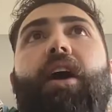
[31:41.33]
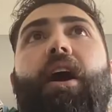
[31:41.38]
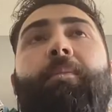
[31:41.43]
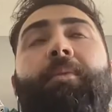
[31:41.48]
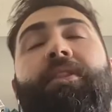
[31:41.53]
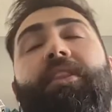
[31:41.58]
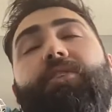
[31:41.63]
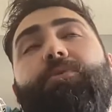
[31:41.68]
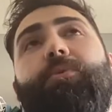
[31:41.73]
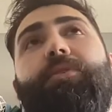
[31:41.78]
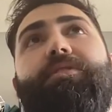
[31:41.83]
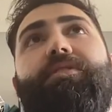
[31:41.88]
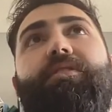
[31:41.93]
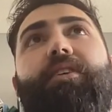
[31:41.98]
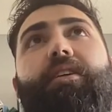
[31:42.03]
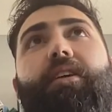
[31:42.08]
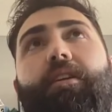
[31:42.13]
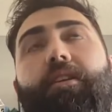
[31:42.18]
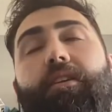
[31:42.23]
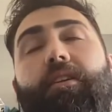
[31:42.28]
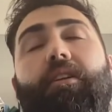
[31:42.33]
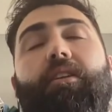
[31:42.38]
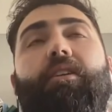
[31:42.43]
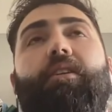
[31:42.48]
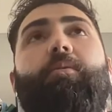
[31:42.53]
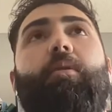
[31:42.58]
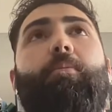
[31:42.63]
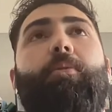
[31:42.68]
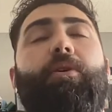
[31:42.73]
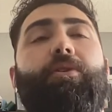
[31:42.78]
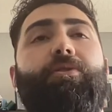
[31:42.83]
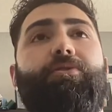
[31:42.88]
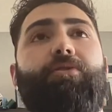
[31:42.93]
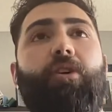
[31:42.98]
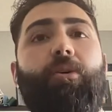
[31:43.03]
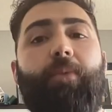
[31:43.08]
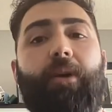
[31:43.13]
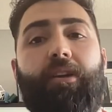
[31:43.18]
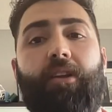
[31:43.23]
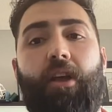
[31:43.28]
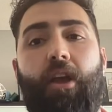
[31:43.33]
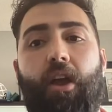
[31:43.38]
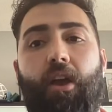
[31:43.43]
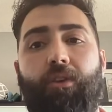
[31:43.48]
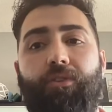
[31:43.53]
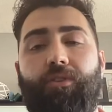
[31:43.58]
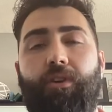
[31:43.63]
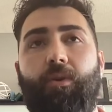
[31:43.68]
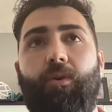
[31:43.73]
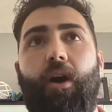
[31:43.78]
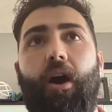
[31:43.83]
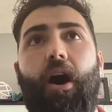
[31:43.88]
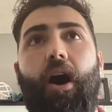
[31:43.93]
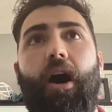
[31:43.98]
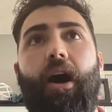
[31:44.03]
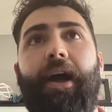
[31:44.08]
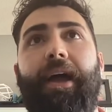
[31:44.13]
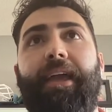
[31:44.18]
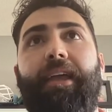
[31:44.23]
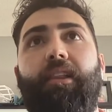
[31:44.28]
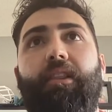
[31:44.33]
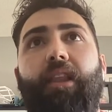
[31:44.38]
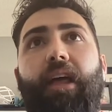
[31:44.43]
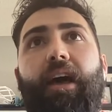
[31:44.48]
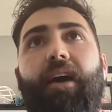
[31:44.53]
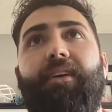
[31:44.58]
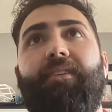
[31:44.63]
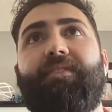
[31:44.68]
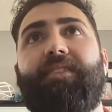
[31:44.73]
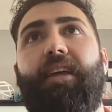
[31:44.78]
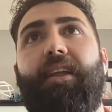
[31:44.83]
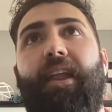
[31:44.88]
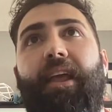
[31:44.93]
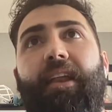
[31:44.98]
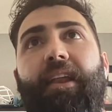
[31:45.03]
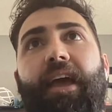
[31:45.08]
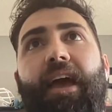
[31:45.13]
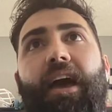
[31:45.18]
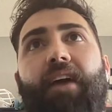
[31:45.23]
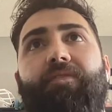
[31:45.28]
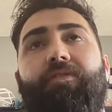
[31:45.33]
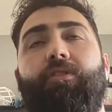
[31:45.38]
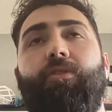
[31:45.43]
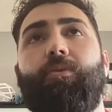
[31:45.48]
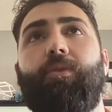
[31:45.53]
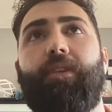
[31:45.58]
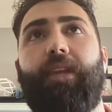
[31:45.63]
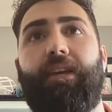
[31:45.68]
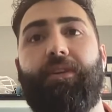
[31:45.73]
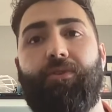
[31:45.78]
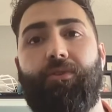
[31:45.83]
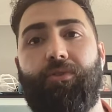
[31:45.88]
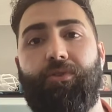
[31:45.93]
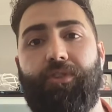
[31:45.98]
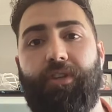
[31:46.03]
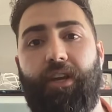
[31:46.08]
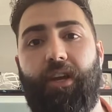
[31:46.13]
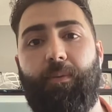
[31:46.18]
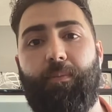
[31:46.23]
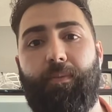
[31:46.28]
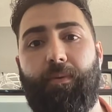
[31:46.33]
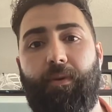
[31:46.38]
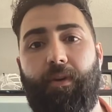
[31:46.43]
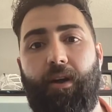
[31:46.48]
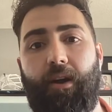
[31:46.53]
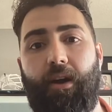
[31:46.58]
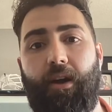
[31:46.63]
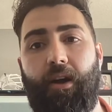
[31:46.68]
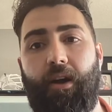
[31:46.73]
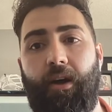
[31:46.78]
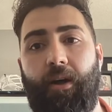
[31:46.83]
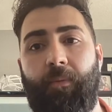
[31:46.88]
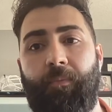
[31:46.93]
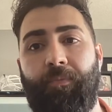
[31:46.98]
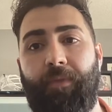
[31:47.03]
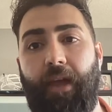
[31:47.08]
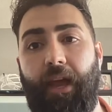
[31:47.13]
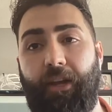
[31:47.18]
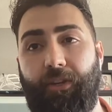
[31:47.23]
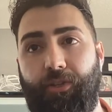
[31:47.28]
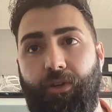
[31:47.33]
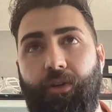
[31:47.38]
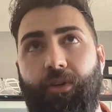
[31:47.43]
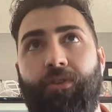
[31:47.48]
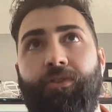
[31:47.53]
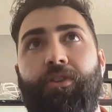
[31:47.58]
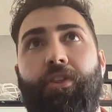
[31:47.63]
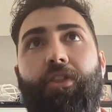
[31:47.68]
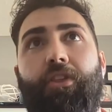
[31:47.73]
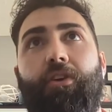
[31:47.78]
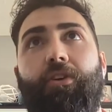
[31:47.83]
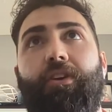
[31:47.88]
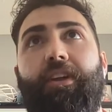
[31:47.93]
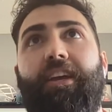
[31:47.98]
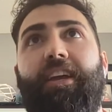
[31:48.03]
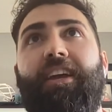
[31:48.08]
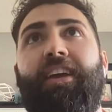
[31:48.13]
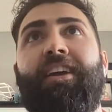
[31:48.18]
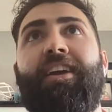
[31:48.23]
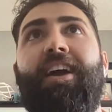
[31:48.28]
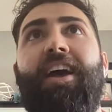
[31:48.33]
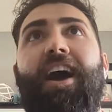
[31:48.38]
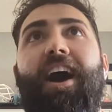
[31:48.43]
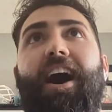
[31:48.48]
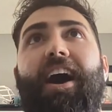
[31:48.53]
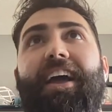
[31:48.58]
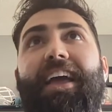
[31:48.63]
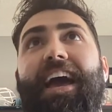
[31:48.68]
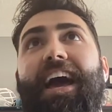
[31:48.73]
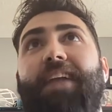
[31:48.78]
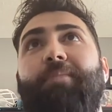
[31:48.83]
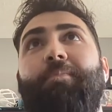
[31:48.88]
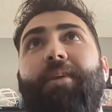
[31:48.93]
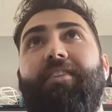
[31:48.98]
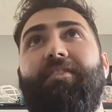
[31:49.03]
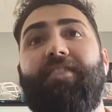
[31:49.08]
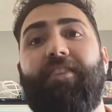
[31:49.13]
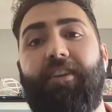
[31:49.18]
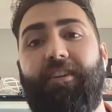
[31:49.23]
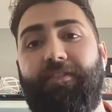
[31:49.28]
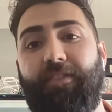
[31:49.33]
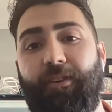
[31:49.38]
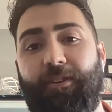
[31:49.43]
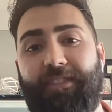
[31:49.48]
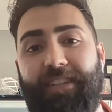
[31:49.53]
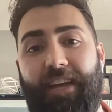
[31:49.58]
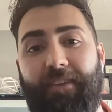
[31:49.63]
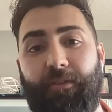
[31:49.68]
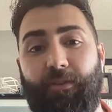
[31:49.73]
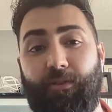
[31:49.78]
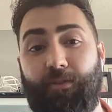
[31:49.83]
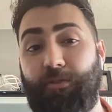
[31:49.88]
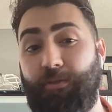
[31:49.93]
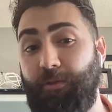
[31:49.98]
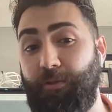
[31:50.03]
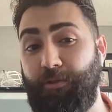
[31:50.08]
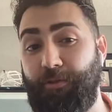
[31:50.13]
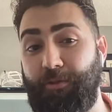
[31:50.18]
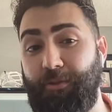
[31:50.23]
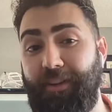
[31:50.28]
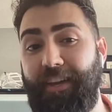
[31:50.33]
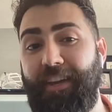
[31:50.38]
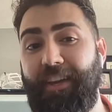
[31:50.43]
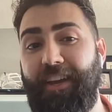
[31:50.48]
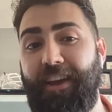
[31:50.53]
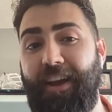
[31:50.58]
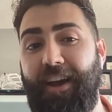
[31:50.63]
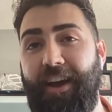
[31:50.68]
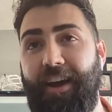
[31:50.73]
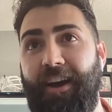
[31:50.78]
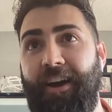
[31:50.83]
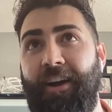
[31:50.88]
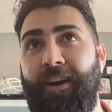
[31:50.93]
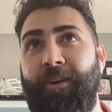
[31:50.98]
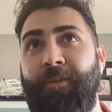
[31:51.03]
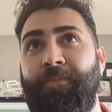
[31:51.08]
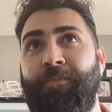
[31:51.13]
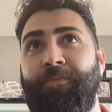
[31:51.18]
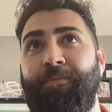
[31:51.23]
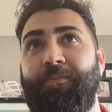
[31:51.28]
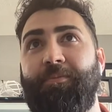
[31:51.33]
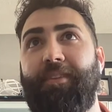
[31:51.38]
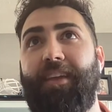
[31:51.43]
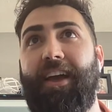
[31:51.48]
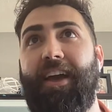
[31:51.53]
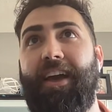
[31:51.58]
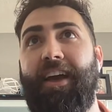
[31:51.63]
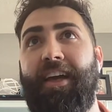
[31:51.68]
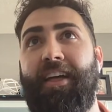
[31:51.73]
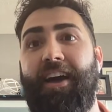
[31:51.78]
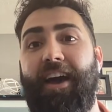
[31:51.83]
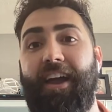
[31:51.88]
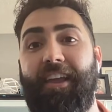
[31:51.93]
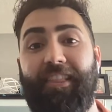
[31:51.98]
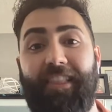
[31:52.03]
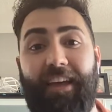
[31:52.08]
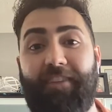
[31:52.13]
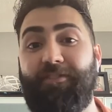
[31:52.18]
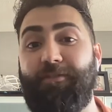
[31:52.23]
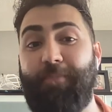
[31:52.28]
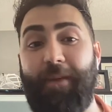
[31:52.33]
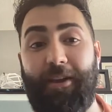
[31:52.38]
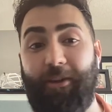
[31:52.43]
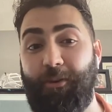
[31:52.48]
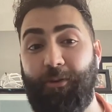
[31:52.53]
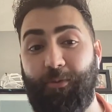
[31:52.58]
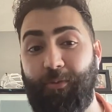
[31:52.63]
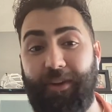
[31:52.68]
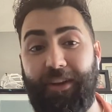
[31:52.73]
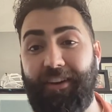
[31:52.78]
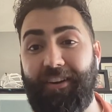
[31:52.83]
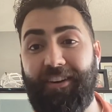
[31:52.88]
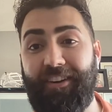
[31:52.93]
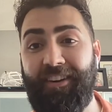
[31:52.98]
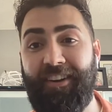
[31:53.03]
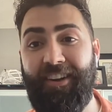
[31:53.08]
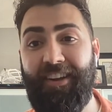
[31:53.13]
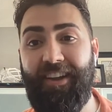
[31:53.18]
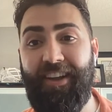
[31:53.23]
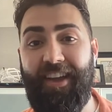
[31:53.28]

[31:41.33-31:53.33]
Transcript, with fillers: This was a little bit personal, but so I left an 8.5-year relationship. I turned 30. I had my very first ever surgery. And I left my career,